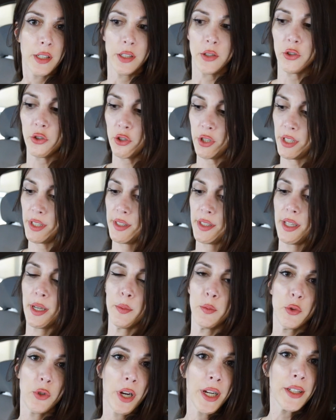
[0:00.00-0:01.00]
It's just
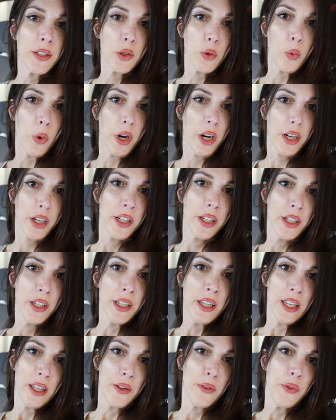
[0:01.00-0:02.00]
I'm trying to work
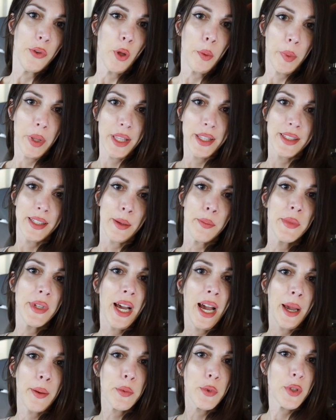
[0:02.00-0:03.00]
and film at the same
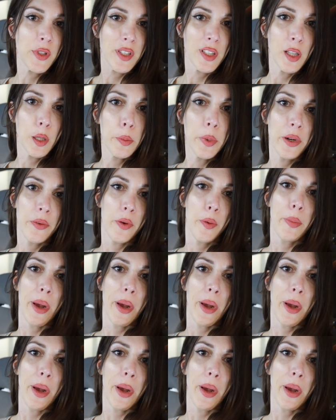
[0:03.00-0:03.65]
time, so it's a little bit of a